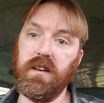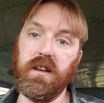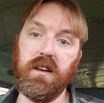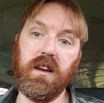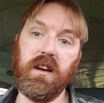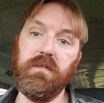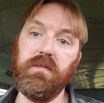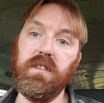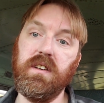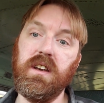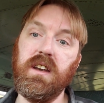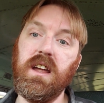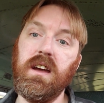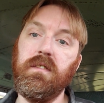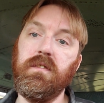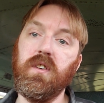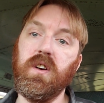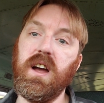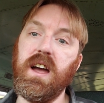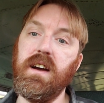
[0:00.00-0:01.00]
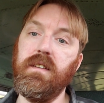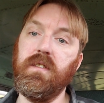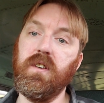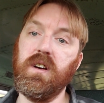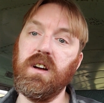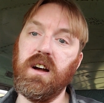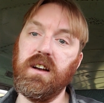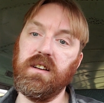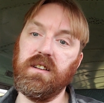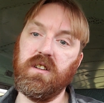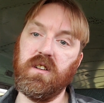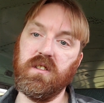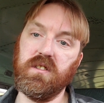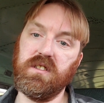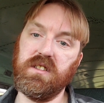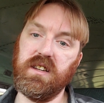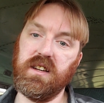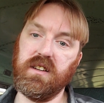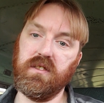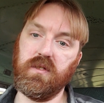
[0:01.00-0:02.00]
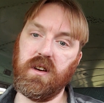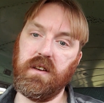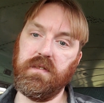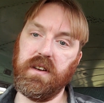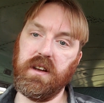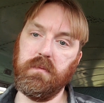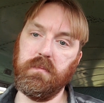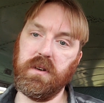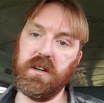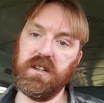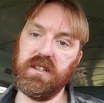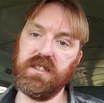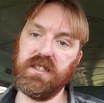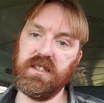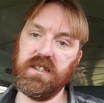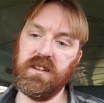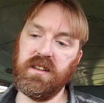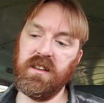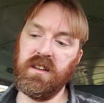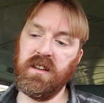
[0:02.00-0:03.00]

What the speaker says: And I've never, ever gotten car sick driving a bus.